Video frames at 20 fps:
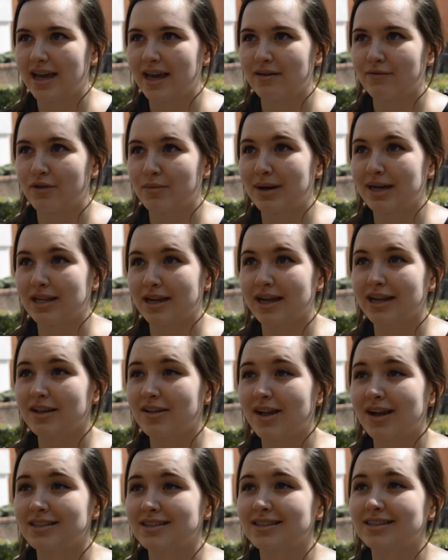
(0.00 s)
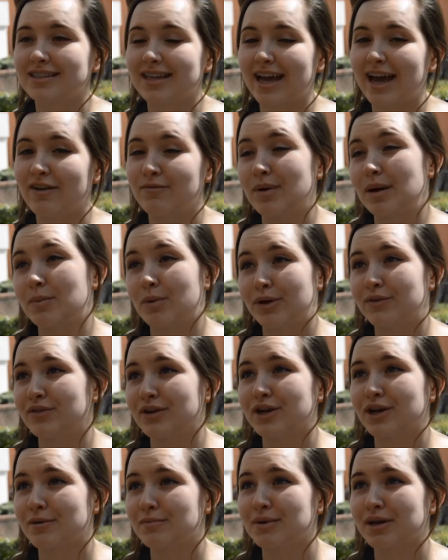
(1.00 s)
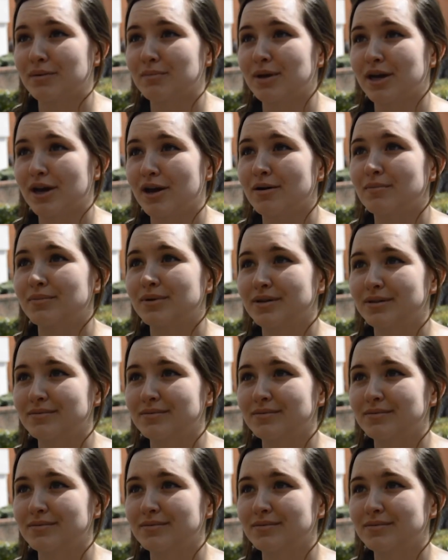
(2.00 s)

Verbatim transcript: and for my night classes, I have my boyfriend come pick me up.